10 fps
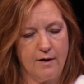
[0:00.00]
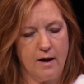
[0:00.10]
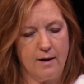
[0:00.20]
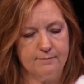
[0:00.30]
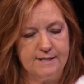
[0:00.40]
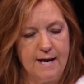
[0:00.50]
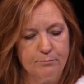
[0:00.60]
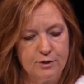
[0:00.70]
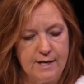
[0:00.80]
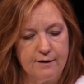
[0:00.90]

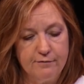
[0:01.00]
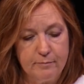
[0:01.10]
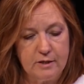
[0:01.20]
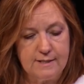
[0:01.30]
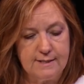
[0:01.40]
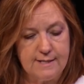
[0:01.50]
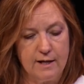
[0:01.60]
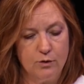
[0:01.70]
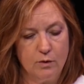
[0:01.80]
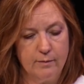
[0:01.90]
10% of a building's
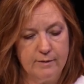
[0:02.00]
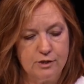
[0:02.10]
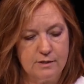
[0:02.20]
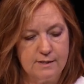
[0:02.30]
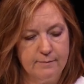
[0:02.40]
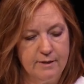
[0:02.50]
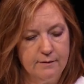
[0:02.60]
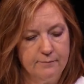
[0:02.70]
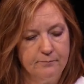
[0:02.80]
annual emissions limit.